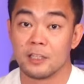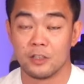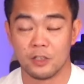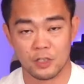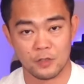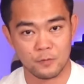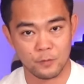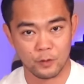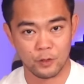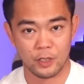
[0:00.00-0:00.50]

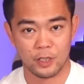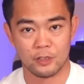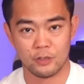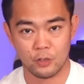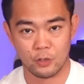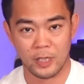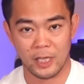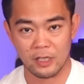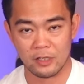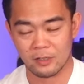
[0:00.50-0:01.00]
just for
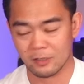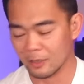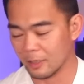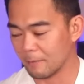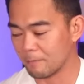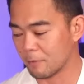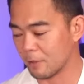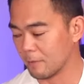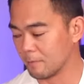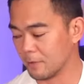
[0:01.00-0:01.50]
educational
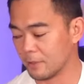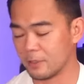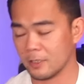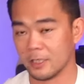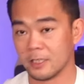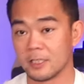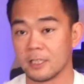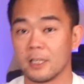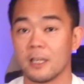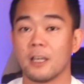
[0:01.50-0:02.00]

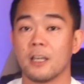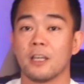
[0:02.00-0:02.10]
purposes.